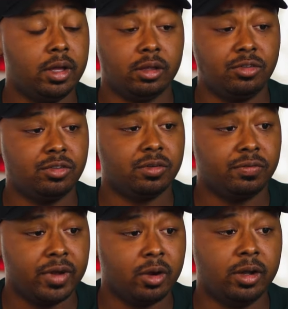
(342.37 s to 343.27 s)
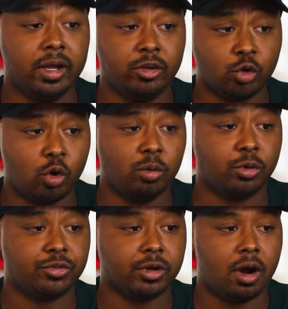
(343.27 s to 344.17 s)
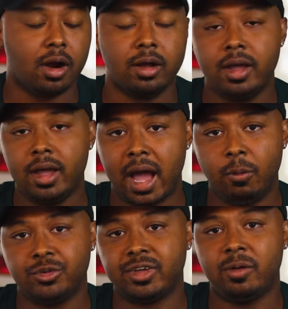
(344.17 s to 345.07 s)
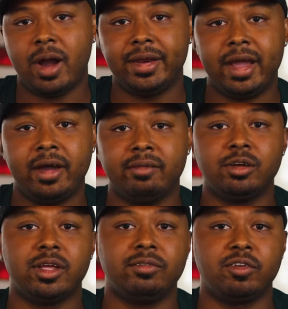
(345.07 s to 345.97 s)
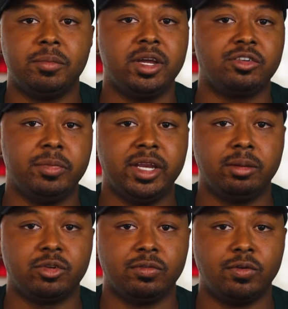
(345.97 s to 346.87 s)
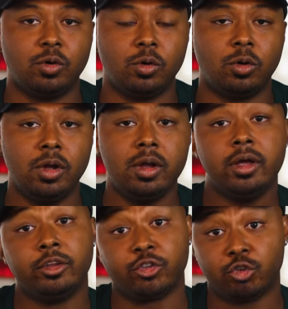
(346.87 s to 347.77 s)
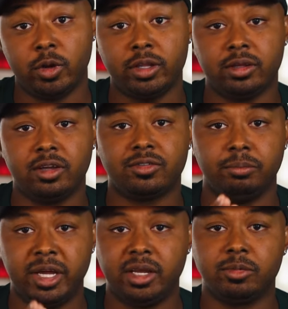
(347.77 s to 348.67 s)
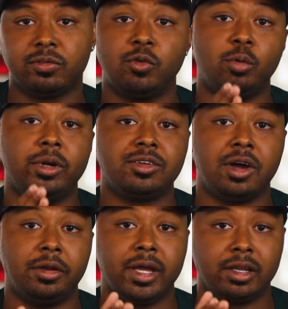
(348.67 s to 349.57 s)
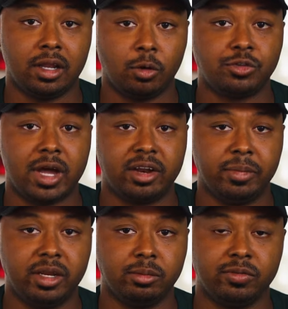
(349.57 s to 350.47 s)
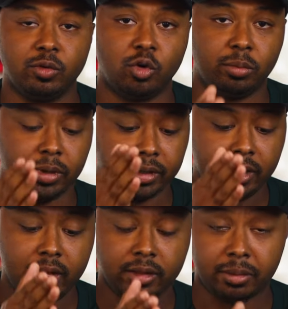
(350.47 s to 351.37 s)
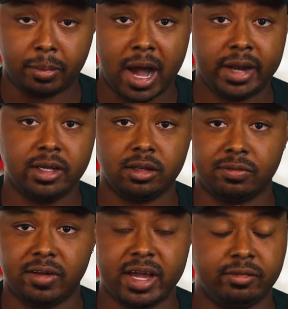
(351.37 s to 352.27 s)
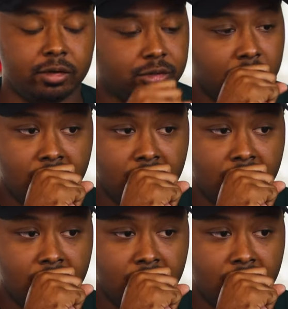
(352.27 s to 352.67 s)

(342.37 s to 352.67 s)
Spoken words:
This is a very enjoyable cigar. I would say right now, everything for me is medium to full. The strength is medium to full, but it's on that low side of medium to full. But the body and the flavors,